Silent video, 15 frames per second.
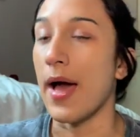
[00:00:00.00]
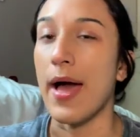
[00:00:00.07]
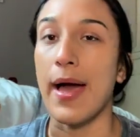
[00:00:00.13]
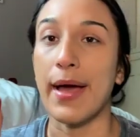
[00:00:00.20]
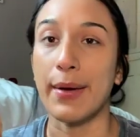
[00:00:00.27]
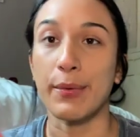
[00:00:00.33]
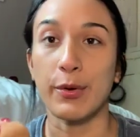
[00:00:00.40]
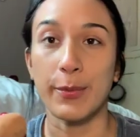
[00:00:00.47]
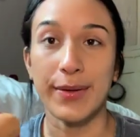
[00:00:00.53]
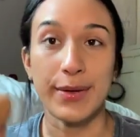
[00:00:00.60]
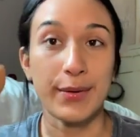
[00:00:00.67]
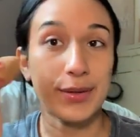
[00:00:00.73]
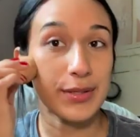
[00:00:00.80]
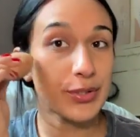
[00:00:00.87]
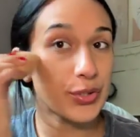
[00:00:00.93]
I will be
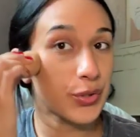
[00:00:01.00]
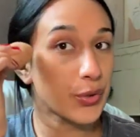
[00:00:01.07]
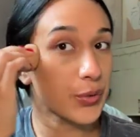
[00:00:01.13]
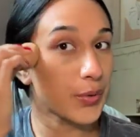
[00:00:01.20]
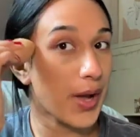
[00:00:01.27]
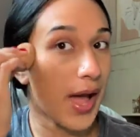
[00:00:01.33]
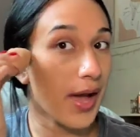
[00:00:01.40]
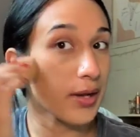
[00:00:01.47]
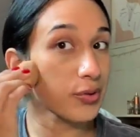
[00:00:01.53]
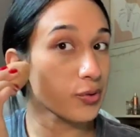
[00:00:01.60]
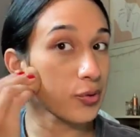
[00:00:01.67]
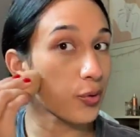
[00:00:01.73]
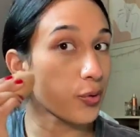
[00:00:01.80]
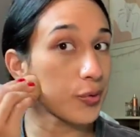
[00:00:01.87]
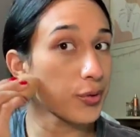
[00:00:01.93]
going to
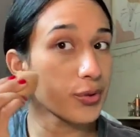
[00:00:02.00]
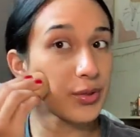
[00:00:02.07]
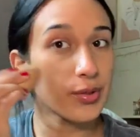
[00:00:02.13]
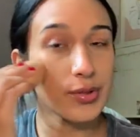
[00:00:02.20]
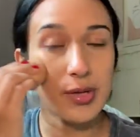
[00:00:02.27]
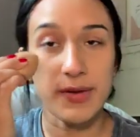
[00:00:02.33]
Axel's.